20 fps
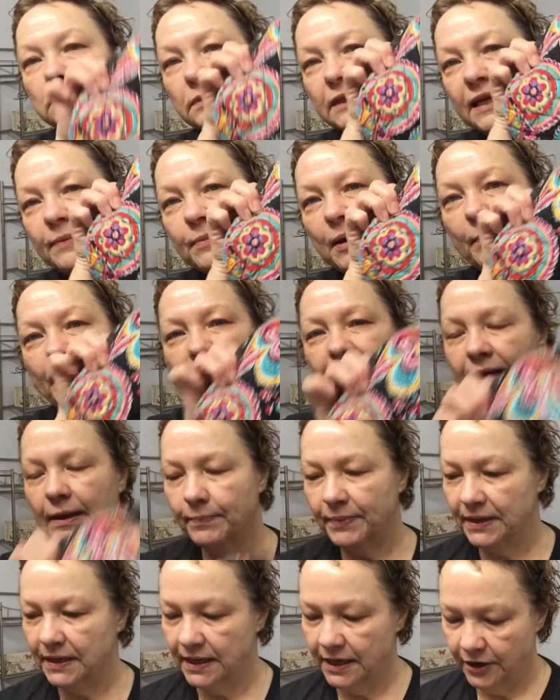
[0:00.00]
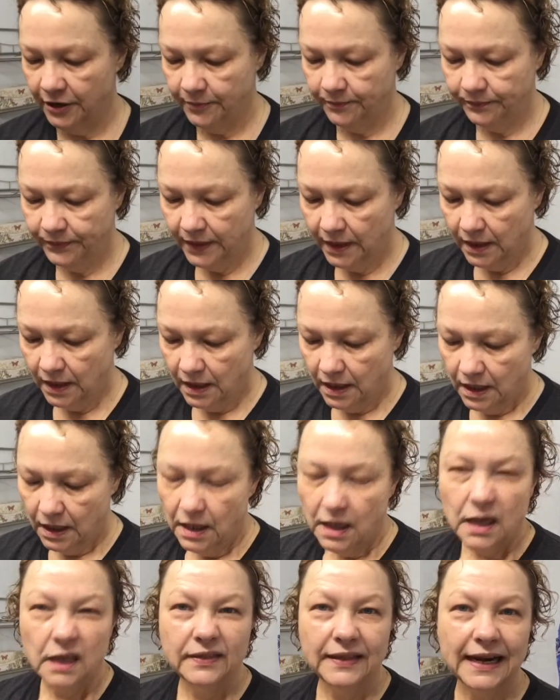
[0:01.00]
keep my makeup in here
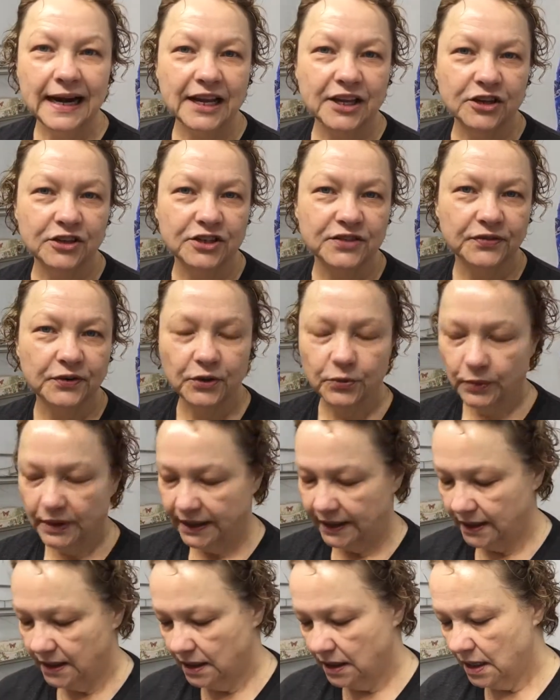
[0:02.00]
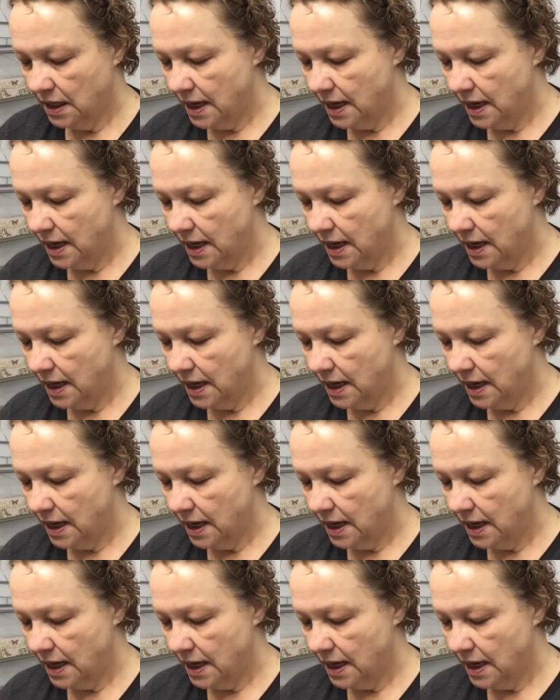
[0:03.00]
that I use for the week.